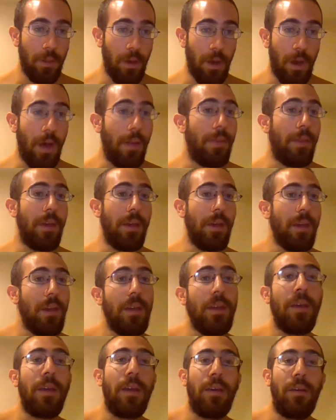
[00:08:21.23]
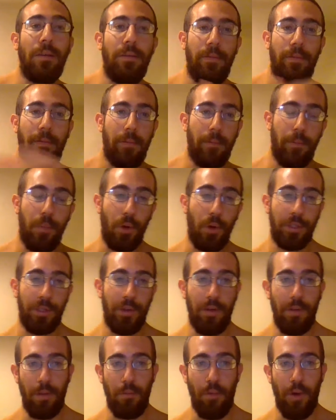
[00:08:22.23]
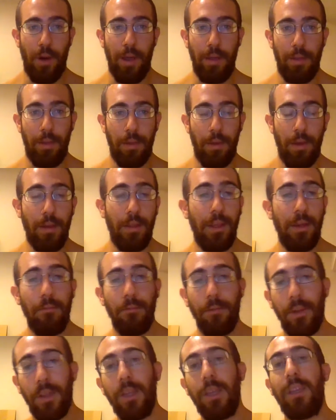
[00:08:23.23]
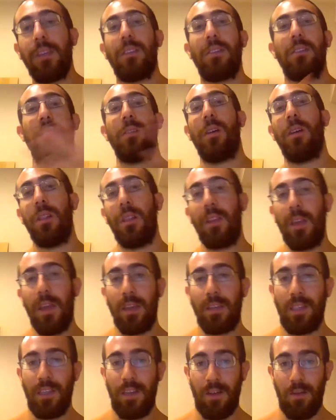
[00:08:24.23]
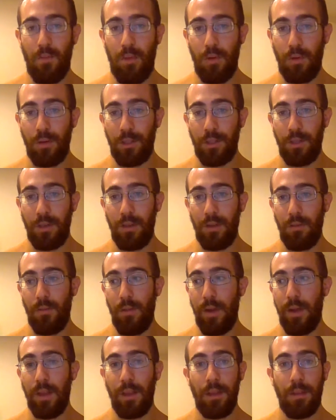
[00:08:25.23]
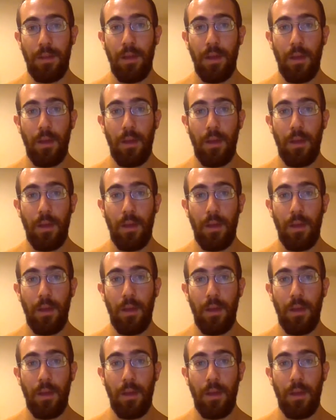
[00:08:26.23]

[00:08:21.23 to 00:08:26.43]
on the inhale portion of the breath, and then release on the exhale portion of the breath,